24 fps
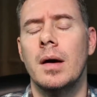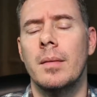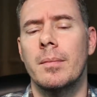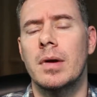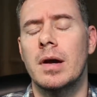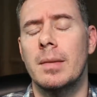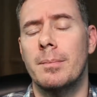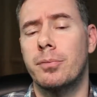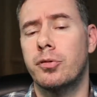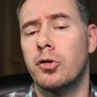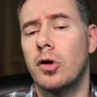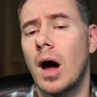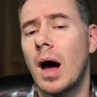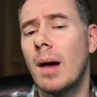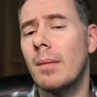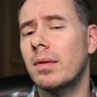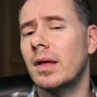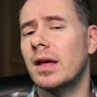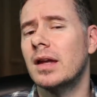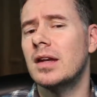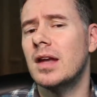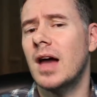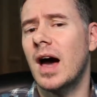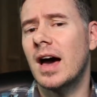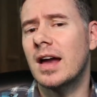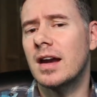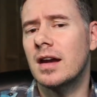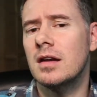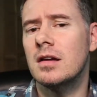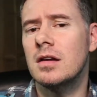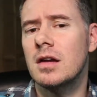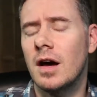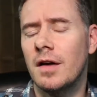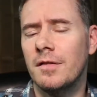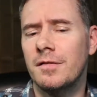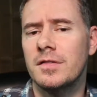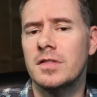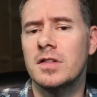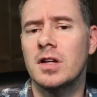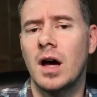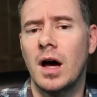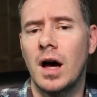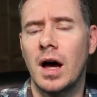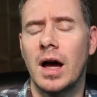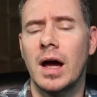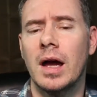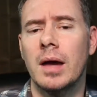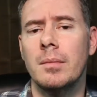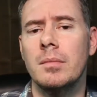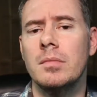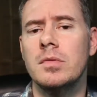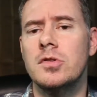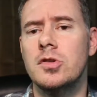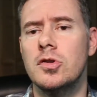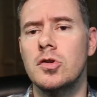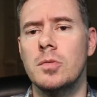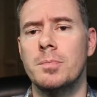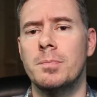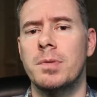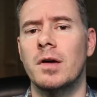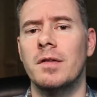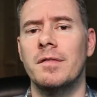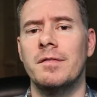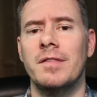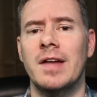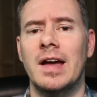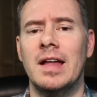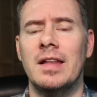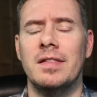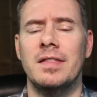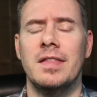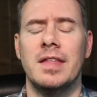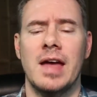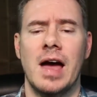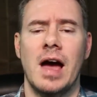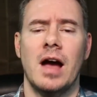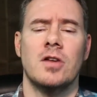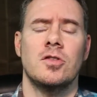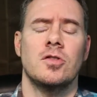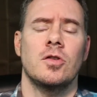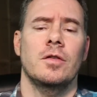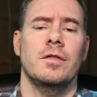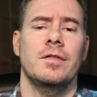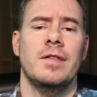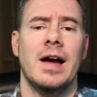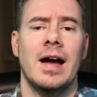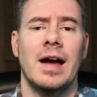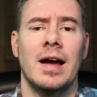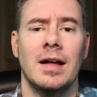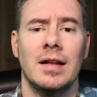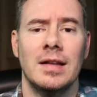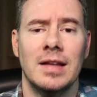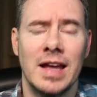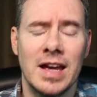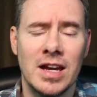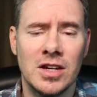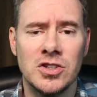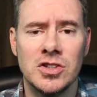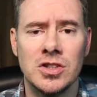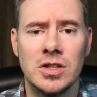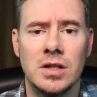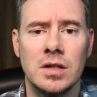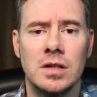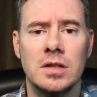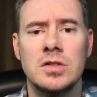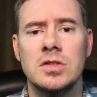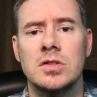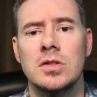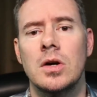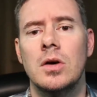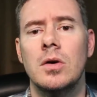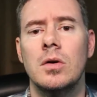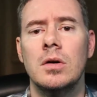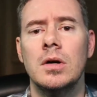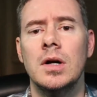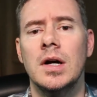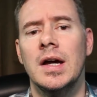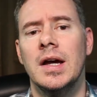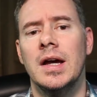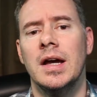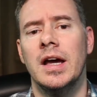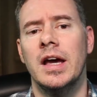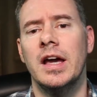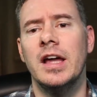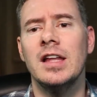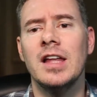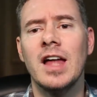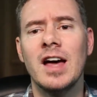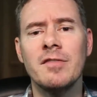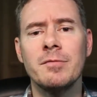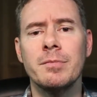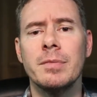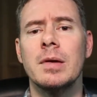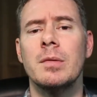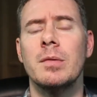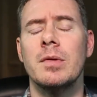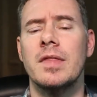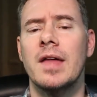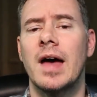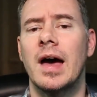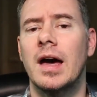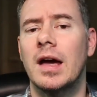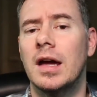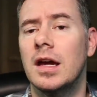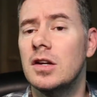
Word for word: but probably not enough time to prevent the actual violation, so he left me with that.